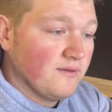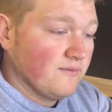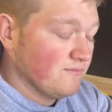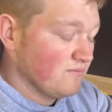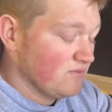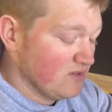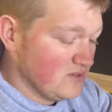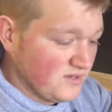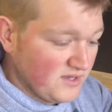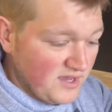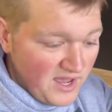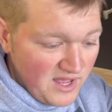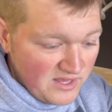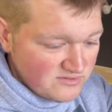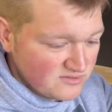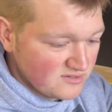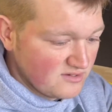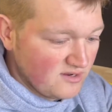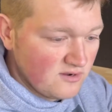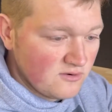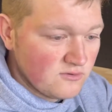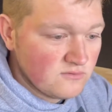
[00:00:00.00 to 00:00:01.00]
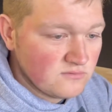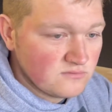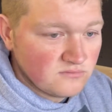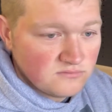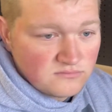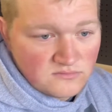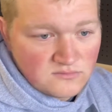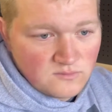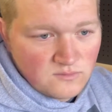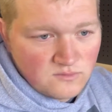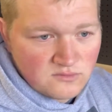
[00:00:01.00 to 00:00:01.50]
You cast it out,
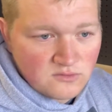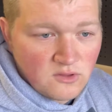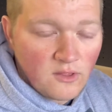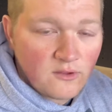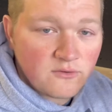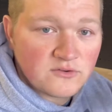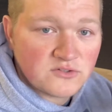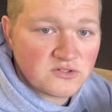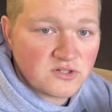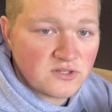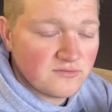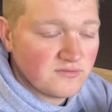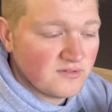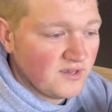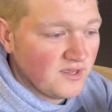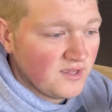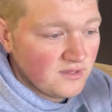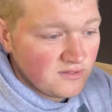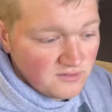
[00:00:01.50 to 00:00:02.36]
slowly retrieve it in.